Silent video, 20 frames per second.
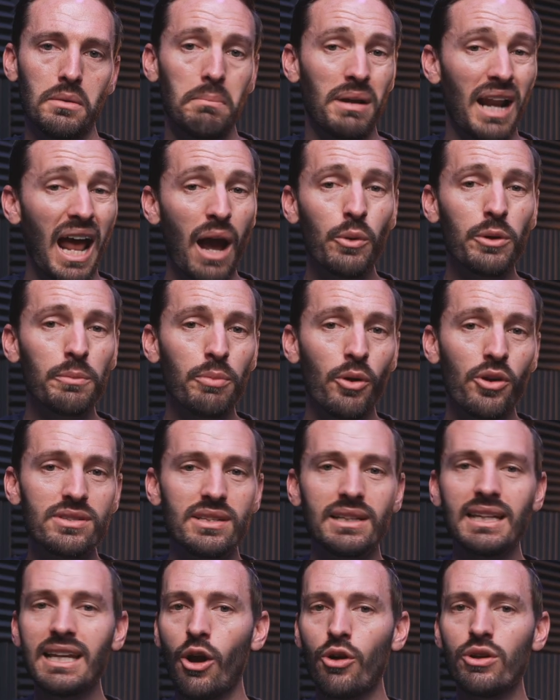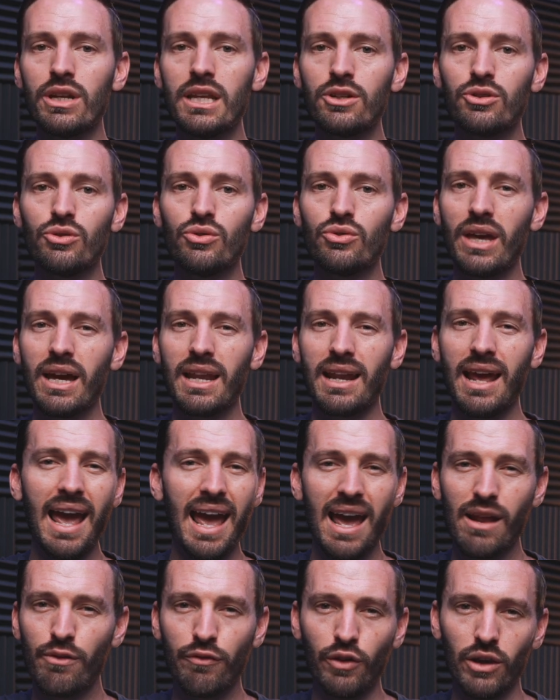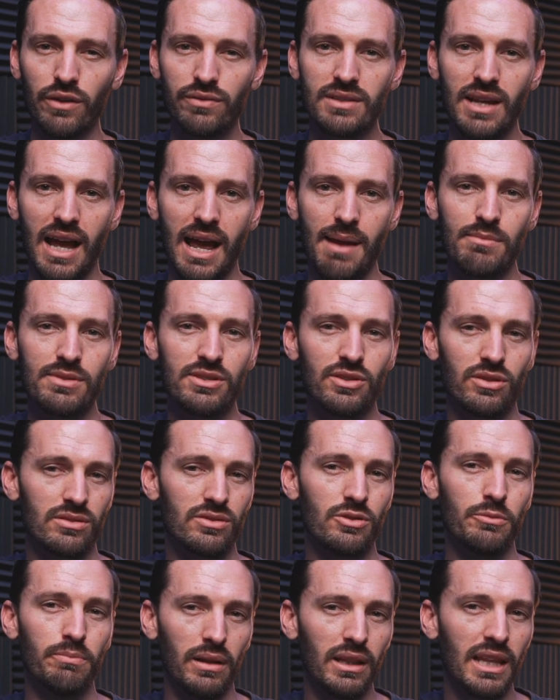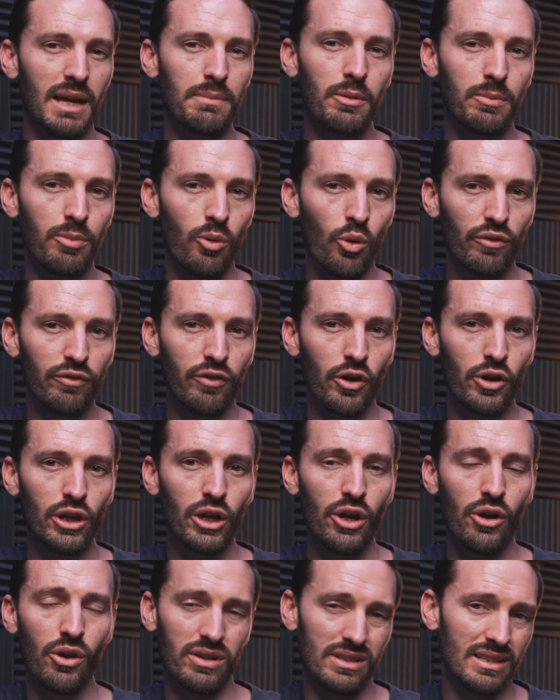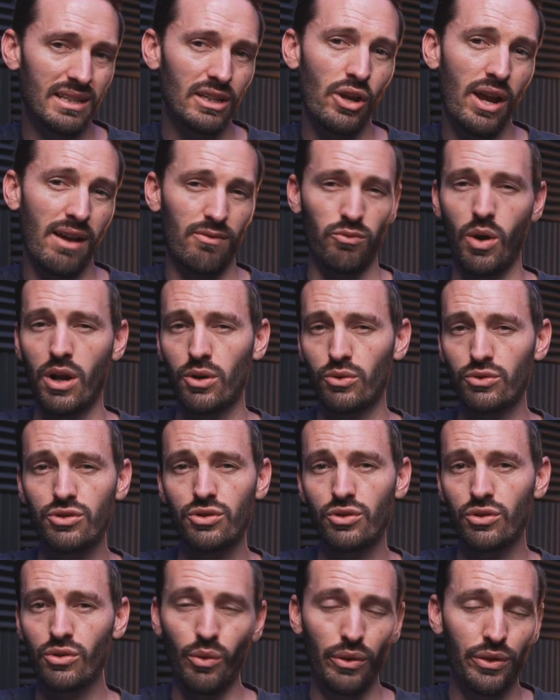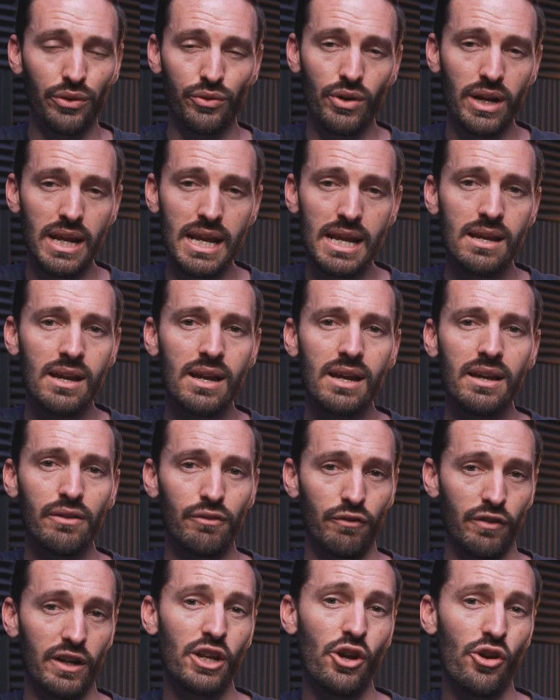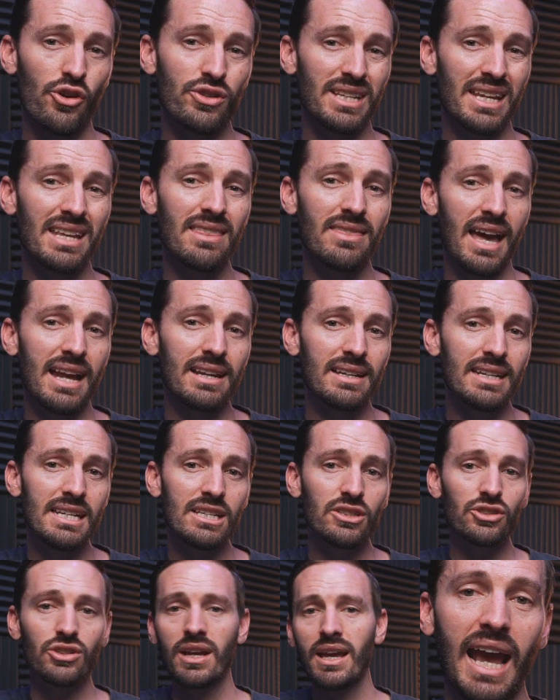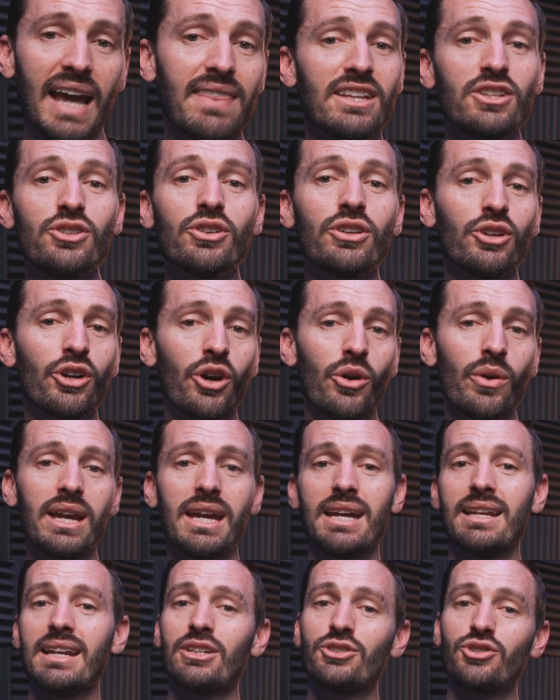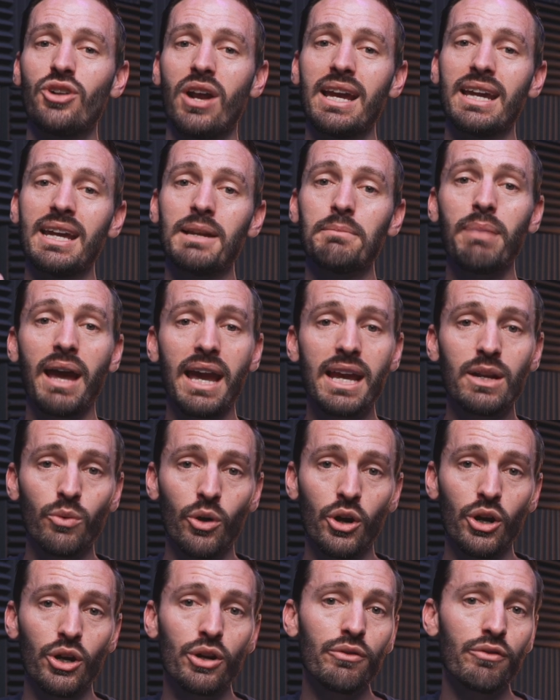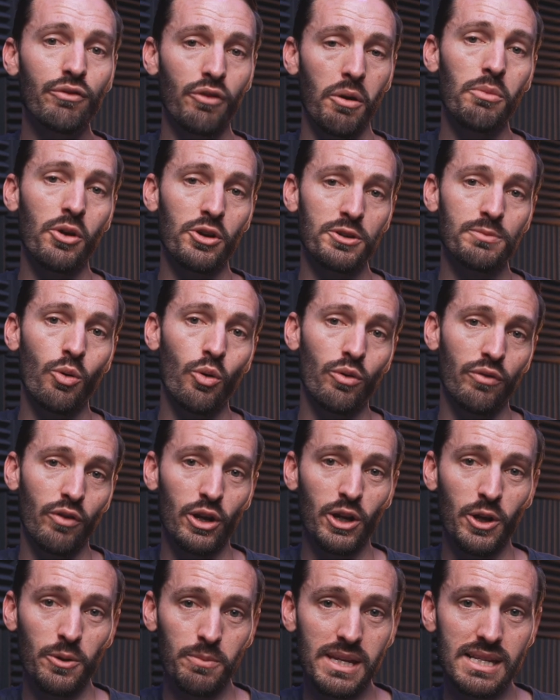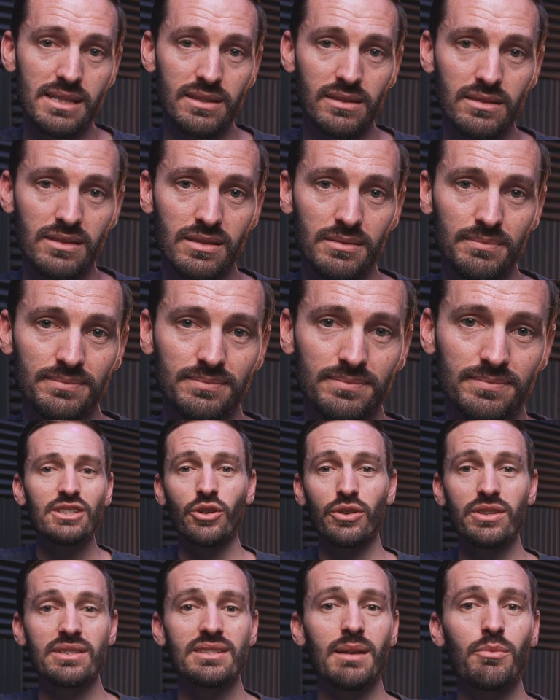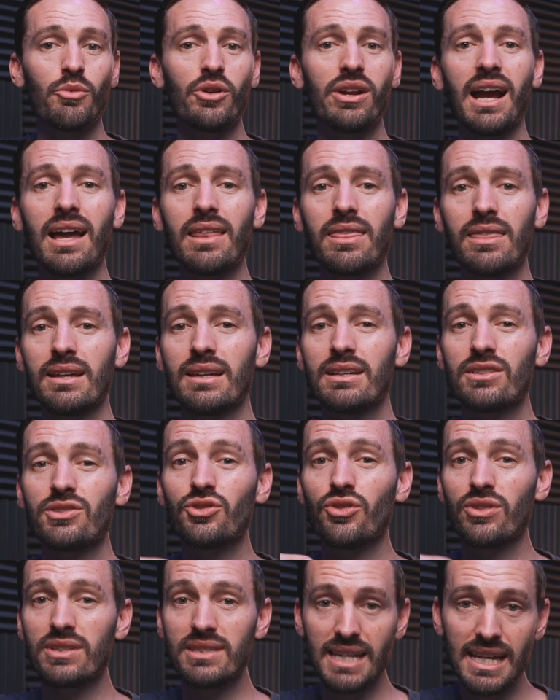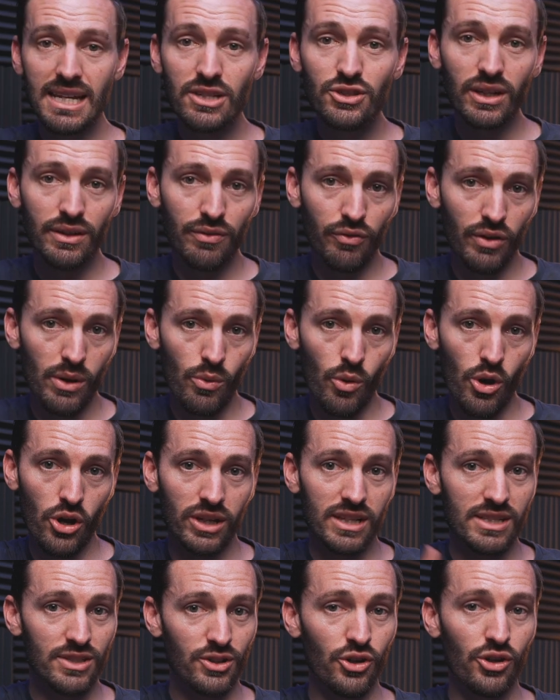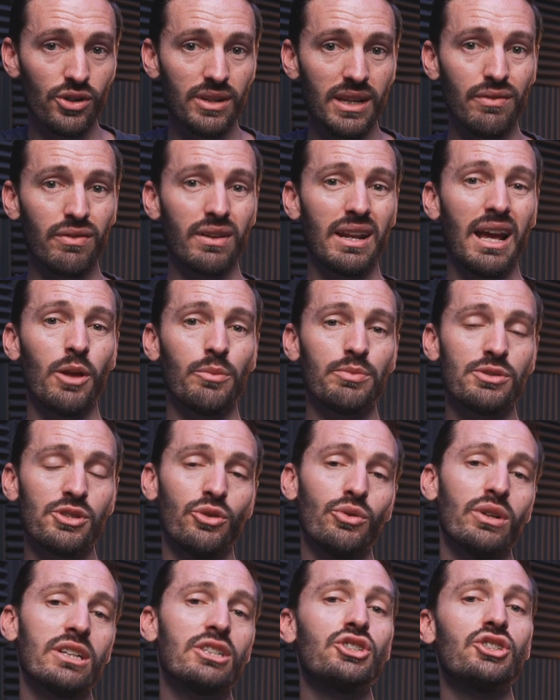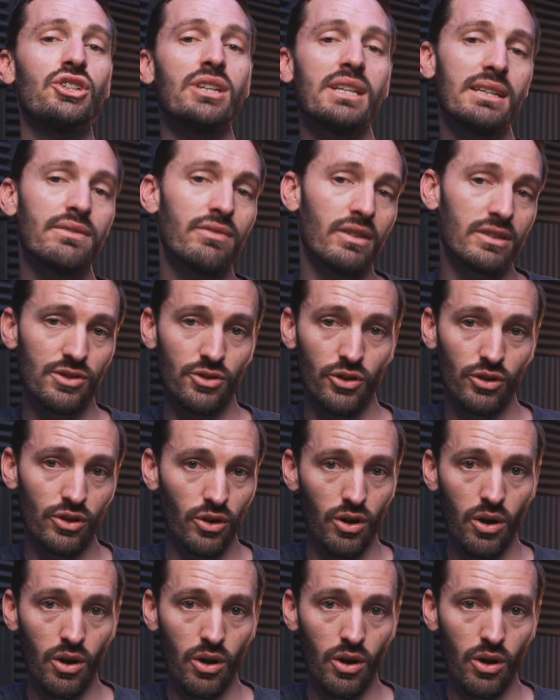But I would personally only do that a handful of times to build up a portfolio until you have one or two or three videos in that niche, and then you can go ahead and try get paid work from those portfolio pieces. So in summary, I think strategic free work is good if it helps you achieve a certain